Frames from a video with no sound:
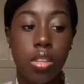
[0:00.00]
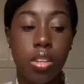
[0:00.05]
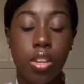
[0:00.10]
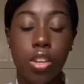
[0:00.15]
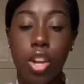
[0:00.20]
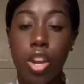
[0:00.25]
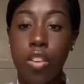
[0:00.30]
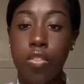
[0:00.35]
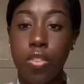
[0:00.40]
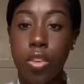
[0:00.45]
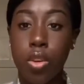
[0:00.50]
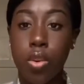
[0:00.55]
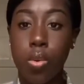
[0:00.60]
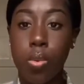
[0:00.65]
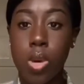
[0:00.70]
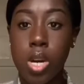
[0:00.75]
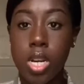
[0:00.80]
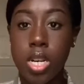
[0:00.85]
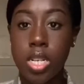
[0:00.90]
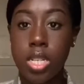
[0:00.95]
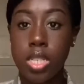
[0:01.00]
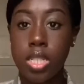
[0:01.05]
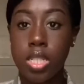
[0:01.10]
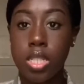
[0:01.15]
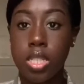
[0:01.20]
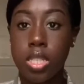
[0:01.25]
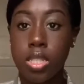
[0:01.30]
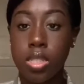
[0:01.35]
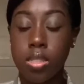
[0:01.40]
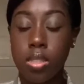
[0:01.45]
curfew
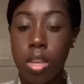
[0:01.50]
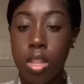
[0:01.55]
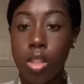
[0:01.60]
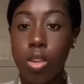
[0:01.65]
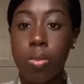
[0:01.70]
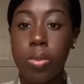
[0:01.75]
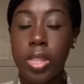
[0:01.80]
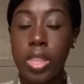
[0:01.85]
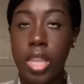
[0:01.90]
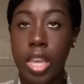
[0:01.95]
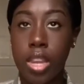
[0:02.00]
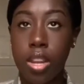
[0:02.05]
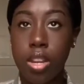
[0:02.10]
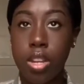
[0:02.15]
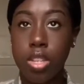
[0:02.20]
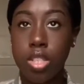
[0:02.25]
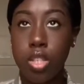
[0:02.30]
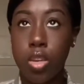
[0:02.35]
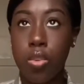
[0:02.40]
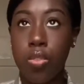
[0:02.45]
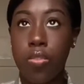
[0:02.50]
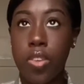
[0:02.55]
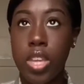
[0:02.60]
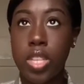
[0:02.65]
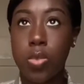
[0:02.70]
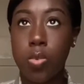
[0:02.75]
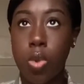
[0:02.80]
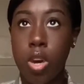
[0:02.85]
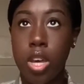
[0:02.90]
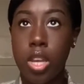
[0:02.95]
was a little bit later. So in
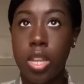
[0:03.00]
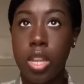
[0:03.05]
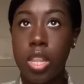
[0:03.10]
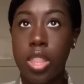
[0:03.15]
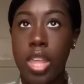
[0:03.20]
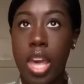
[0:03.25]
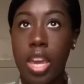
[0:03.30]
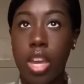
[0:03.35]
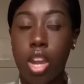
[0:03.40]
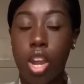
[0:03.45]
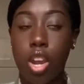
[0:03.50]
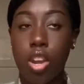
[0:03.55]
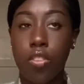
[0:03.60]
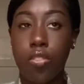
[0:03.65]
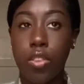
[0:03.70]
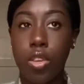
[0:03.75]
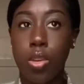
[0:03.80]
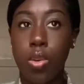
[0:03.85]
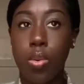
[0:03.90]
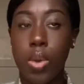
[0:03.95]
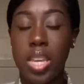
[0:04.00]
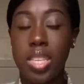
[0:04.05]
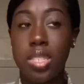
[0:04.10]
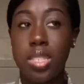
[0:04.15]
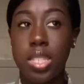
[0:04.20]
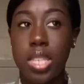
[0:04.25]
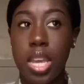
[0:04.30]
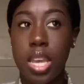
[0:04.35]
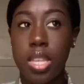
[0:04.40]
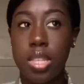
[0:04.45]
phase one, that curfew
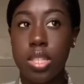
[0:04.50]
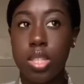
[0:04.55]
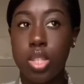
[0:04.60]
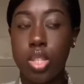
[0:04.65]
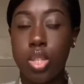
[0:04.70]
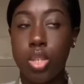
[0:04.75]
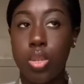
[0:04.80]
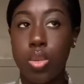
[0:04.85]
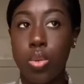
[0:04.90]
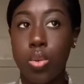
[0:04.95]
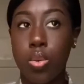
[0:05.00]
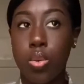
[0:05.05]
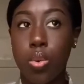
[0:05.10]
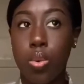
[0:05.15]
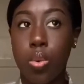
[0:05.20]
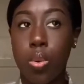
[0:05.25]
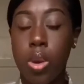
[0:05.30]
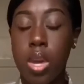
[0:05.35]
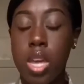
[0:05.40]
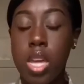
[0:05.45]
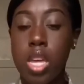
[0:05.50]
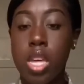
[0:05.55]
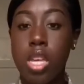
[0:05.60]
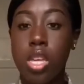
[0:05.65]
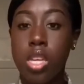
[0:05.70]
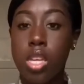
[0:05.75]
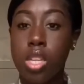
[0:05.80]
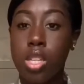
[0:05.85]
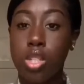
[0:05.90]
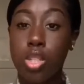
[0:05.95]
extends to
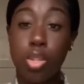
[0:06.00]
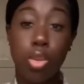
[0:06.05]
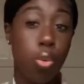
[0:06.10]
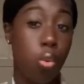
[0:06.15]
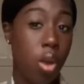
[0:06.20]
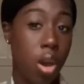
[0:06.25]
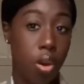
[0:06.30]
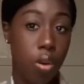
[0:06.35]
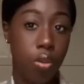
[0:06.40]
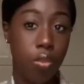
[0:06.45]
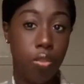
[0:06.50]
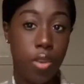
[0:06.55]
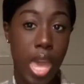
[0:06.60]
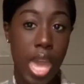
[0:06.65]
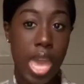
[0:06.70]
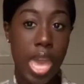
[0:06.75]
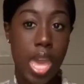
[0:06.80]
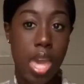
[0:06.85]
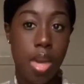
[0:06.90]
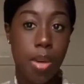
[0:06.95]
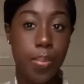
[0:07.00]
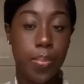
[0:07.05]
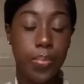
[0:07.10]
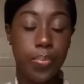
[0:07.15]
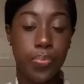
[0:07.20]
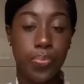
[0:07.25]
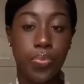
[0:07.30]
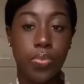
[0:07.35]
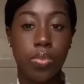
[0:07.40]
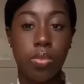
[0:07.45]
12 a.m.
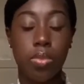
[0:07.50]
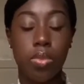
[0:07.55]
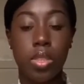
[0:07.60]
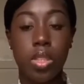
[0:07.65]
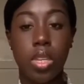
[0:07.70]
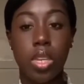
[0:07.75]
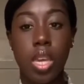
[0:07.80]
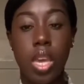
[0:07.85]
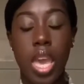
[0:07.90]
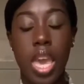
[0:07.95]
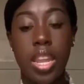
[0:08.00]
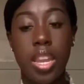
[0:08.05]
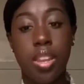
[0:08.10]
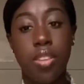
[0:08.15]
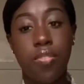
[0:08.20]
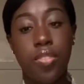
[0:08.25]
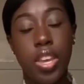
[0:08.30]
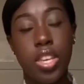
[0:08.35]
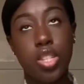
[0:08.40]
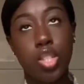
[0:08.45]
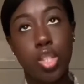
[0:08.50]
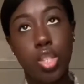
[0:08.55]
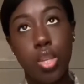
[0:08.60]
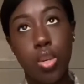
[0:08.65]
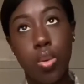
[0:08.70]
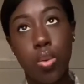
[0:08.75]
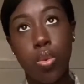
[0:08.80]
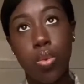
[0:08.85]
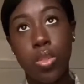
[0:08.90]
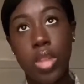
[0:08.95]
And in phase
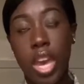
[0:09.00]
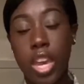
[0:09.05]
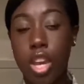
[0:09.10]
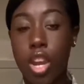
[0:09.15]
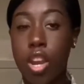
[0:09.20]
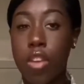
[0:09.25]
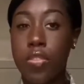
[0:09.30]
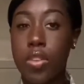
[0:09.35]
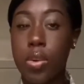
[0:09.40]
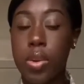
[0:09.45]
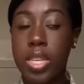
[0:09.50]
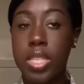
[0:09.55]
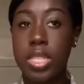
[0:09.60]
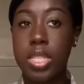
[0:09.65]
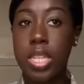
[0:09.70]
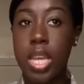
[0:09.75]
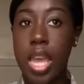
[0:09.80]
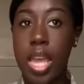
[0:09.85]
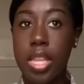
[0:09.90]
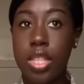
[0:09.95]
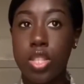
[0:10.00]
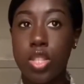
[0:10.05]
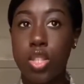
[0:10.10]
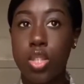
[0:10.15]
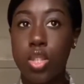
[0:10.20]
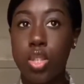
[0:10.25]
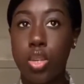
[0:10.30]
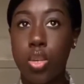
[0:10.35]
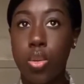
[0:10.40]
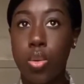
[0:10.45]
two, that curfew extends
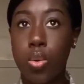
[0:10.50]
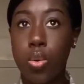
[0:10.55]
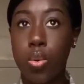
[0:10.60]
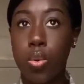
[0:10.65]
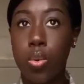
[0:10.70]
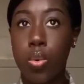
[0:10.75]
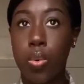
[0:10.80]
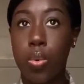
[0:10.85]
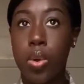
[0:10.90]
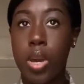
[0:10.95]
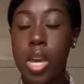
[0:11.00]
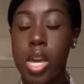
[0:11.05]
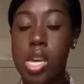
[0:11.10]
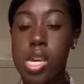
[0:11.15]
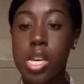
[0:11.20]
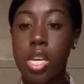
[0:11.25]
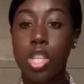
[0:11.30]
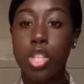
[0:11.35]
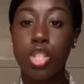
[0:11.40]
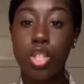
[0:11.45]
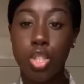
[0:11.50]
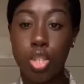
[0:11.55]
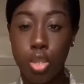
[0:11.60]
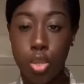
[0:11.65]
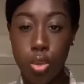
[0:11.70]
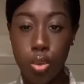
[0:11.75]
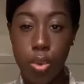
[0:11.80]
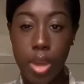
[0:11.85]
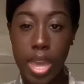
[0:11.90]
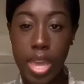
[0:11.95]
to
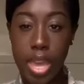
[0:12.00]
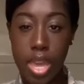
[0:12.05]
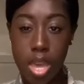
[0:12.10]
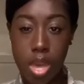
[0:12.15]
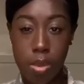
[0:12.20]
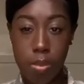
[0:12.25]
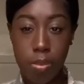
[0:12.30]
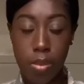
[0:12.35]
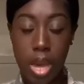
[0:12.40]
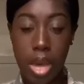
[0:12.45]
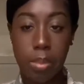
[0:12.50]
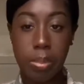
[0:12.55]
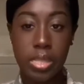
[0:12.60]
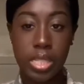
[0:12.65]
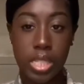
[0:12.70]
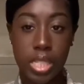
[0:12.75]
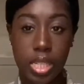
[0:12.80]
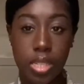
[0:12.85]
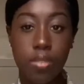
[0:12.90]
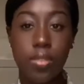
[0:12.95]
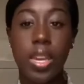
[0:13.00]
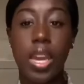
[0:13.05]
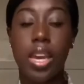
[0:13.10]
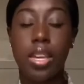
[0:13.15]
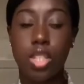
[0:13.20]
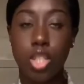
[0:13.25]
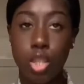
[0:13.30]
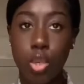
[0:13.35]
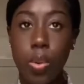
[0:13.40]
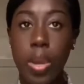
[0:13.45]
2 a.m., I believe. Yeah,
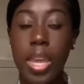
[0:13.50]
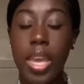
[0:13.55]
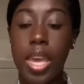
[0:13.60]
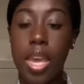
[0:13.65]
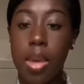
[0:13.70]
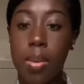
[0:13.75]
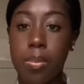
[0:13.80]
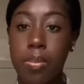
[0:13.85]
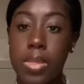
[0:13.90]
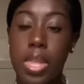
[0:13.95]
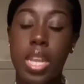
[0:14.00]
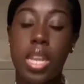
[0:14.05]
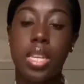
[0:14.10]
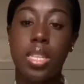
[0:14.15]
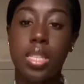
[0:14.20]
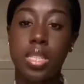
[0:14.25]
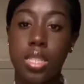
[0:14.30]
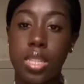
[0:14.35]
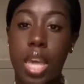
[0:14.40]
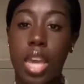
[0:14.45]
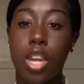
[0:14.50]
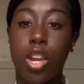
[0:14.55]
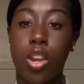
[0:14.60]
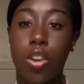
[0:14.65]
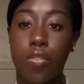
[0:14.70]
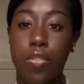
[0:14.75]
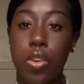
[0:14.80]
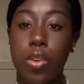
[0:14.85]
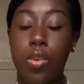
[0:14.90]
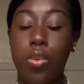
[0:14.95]
2 a.m. that that
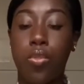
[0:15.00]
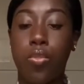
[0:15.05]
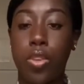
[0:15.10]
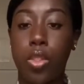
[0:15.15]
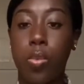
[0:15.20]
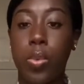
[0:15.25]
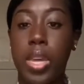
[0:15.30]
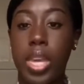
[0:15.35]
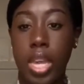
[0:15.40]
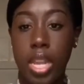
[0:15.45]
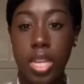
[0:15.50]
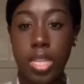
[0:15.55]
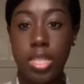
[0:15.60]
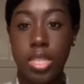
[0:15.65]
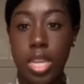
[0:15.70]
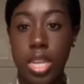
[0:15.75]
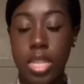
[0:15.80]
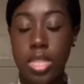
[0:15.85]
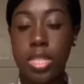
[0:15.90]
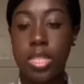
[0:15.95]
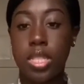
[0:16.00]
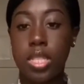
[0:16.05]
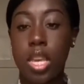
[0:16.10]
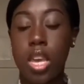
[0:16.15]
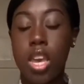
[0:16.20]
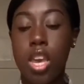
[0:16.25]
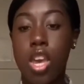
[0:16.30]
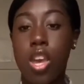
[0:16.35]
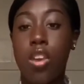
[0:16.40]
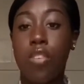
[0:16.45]
curfew for the weekend extends
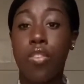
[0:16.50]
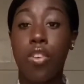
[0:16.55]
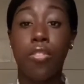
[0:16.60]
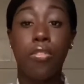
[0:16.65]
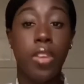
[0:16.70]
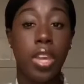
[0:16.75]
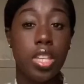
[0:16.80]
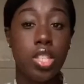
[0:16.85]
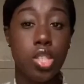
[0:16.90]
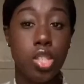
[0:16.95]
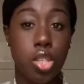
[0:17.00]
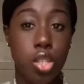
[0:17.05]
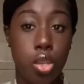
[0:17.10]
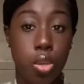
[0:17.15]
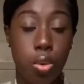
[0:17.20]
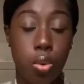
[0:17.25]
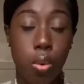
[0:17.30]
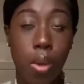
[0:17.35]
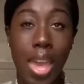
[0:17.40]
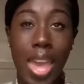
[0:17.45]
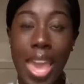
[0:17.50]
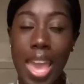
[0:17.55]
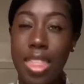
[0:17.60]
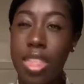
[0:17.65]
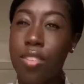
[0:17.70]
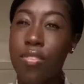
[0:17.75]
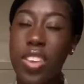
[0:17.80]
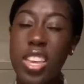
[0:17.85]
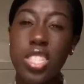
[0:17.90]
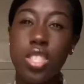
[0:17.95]
for phase two. And
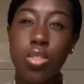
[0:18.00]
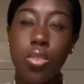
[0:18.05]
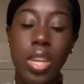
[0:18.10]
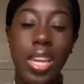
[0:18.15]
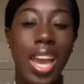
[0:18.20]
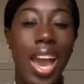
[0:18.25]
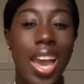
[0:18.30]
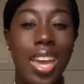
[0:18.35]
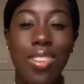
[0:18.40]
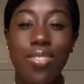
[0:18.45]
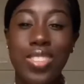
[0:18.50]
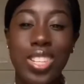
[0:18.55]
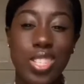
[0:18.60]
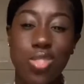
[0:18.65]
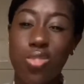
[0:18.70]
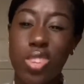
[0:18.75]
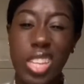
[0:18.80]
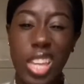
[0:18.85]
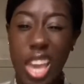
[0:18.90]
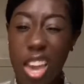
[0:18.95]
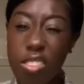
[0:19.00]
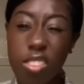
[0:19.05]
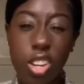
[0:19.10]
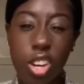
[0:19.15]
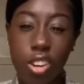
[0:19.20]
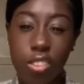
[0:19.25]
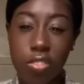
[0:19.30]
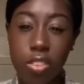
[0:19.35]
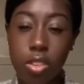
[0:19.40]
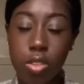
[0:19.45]
then phase three kind of doesn't really have a
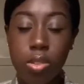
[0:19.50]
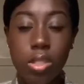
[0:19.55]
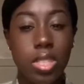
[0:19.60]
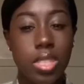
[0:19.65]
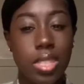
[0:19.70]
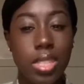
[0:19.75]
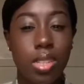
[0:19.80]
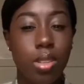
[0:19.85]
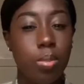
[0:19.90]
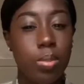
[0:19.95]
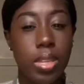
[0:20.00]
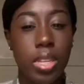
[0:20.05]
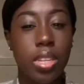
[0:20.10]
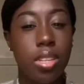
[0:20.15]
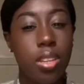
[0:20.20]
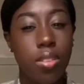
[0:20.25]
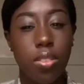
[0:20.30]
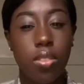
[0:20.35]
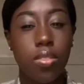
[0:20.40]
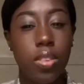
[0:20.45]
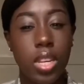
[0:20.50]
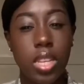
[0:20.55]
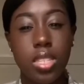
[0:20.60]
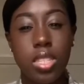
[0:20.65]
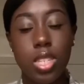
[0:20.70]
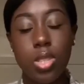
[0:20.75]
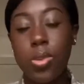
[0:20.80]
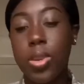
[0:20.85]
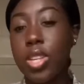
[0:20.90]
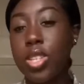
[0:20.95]
curfew. It's a little bit of a funny
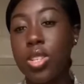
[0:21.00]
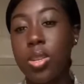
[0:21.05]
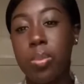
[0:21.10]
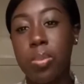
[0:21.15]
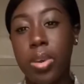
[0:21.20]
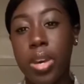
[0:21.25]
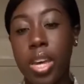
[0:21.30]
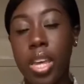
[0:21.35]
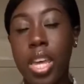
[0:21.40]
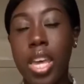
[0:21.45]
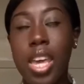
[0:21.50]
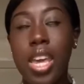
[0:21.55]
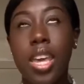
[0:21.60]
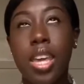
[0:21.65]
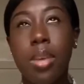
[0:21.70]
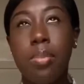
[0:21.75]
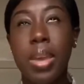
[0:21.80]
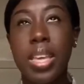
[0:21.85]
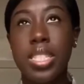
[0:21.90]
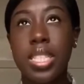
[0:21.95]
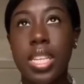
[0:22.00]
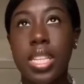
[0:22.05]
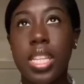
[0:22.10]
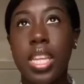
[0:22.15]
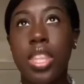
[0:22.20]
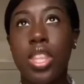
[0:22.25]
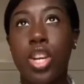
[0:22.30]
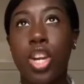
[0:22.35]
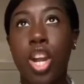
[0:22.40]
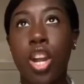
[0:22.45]
situation, but
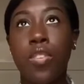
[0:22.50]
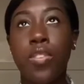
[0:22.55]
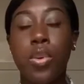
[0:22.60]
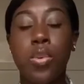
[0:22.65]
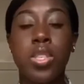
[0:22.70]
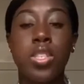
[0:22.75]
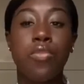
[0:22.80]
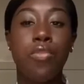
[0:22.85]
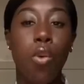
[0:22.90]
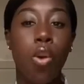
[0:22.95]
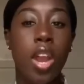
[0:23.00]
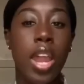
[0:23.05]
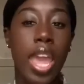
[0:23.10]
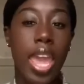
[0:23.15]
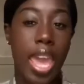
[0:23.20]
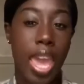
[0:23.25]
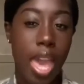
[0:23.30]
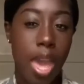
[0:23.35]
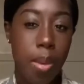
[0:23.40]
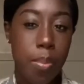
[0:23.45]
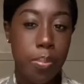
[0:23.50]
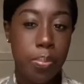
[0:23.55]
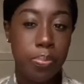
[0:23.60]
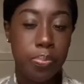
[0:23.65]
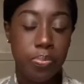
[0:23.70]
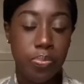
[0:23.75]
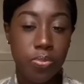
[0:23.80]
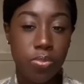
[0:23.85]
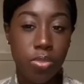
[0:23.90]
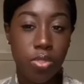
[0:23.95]
basically the curfew is 4 a.m.
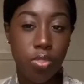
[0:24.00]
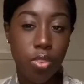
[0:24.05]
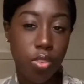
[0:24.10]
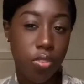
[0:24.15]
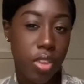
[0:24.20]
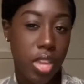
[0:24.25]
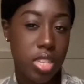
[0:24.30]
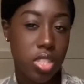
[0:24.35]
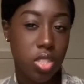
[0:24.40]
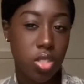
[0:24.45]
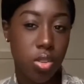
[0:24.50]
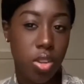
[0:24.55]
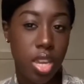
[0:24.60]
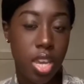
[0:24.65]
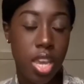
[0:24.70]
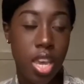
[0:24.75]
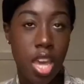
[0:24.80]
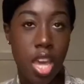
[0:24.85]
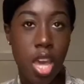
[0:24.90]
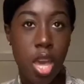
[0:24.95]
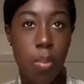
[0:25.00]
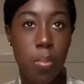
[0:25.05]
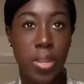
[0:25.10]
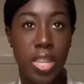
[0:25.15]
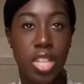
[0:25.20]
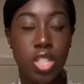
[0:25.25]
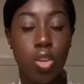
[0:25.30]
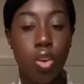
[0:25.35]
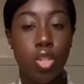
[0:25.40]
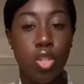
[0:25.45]
for phase three, but
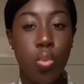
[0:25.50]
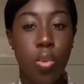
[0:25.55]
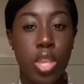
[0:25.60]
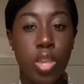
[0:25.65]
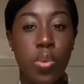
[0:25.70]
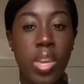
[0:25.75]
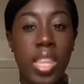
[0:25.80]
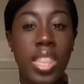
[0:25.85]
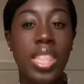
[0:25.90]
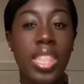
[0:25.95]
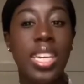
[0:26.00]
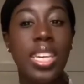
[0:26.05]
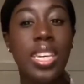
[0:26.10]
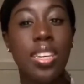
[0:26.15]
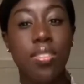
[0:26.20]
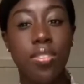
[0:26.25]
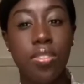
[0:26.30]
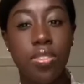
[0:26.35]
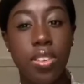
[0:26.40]
that's also when you can leave.